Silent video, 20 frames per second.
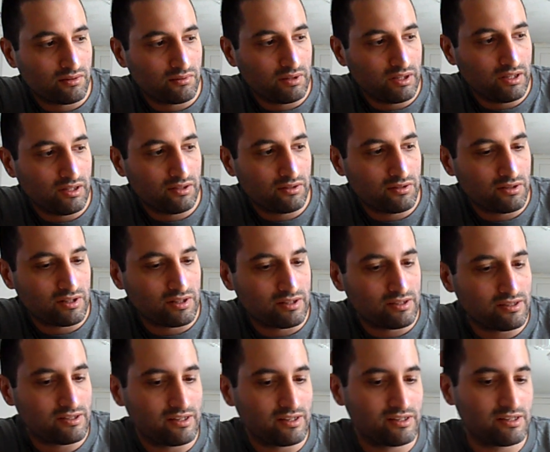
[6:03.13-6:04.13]

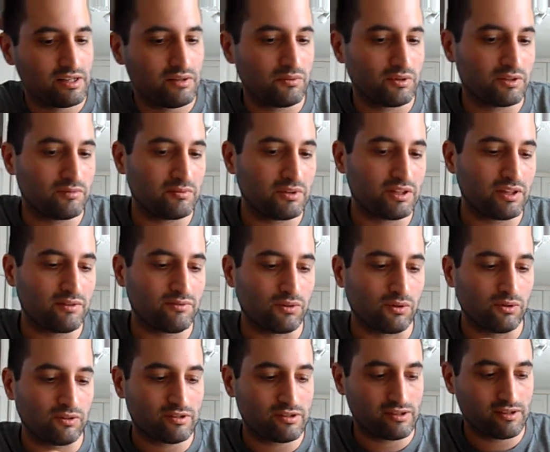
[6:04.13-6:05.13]
361
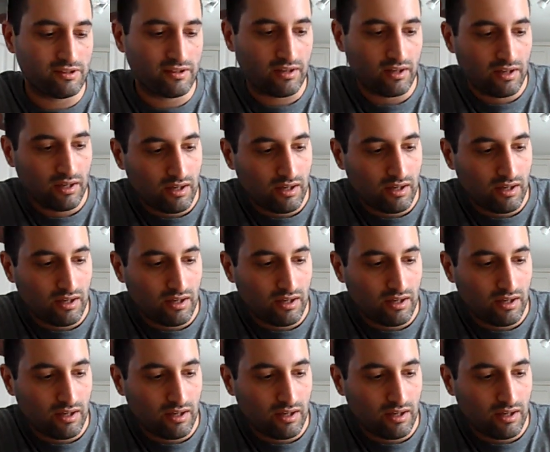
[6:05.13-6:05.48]
millivolts,